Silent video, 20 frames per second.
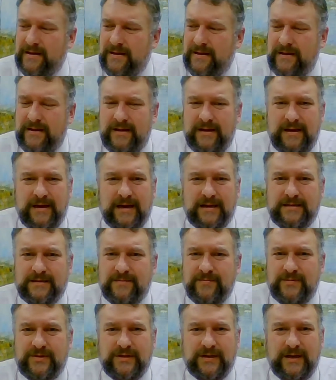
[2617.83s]
you got
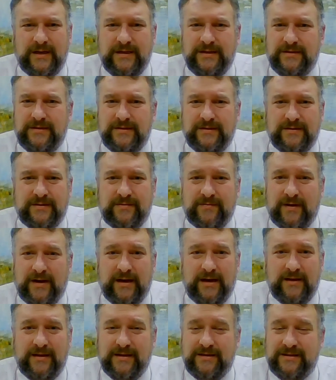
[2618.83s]
some changes,
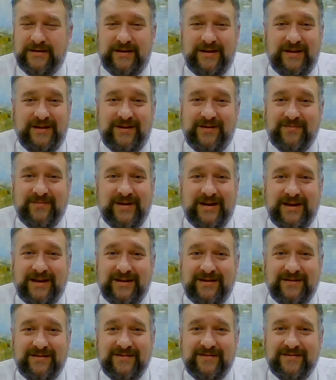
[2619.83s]
right, that you need to
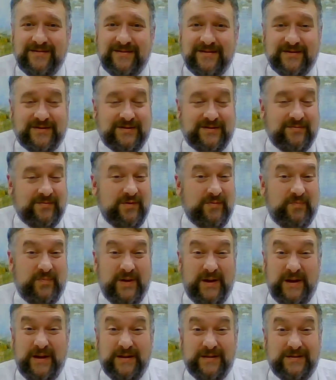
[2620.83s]
make. There's some
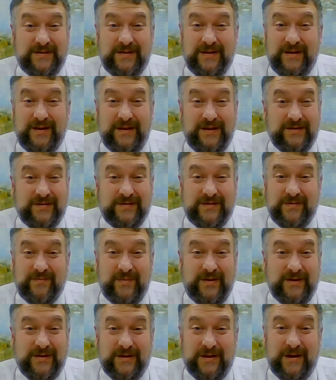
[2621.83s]
repentance that needs to
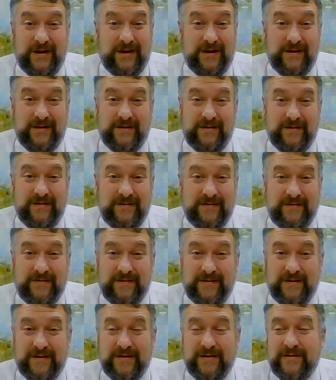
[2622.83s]
be done.
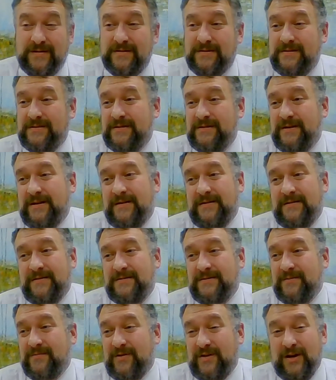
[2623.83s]
There is
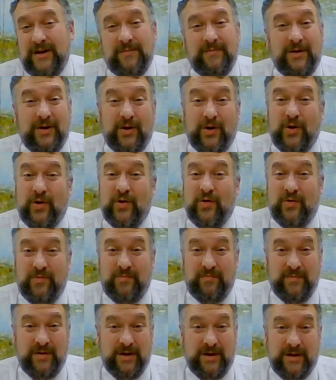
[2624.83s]
some coming
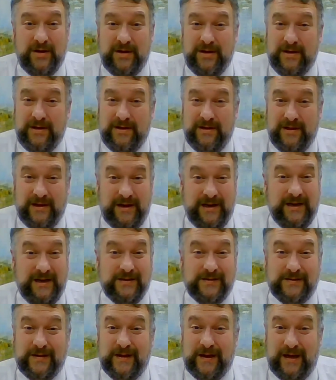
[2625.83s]
home that
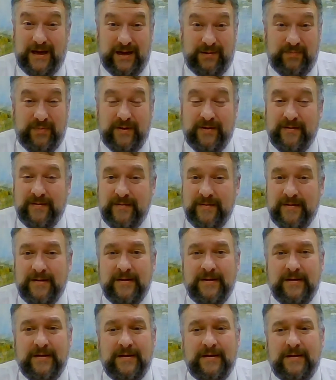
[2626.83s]
needs to happen.
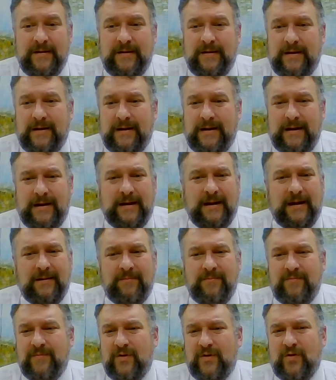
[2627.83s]
And
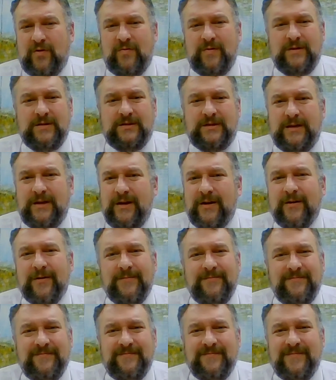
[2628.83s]
I'm always here,
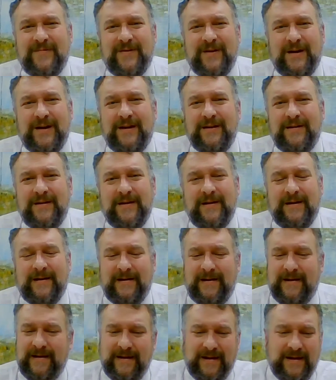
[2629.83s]
right,
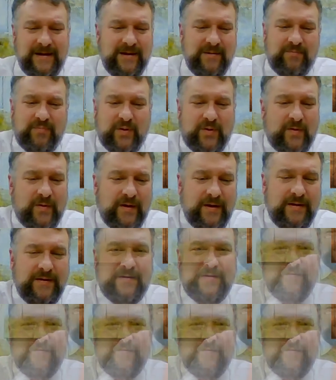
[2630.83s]
at any point to